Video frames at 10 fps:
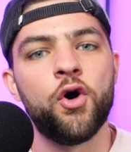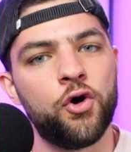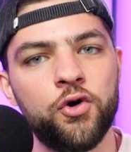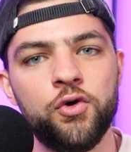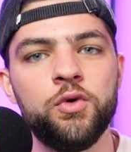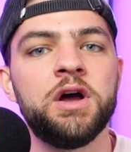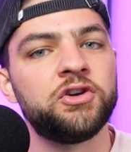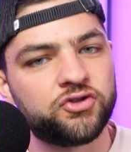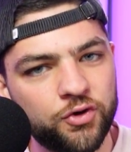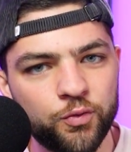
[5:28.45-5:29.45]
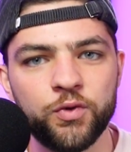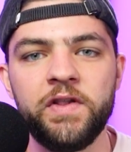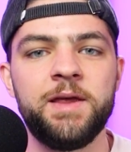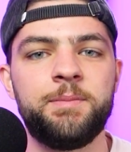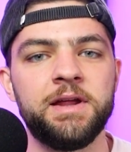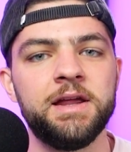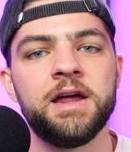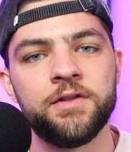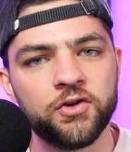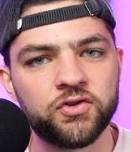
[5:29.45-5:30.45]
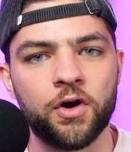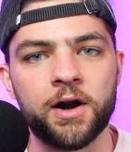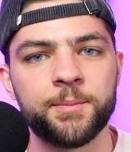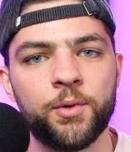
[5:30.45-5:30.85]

Who should really be the starting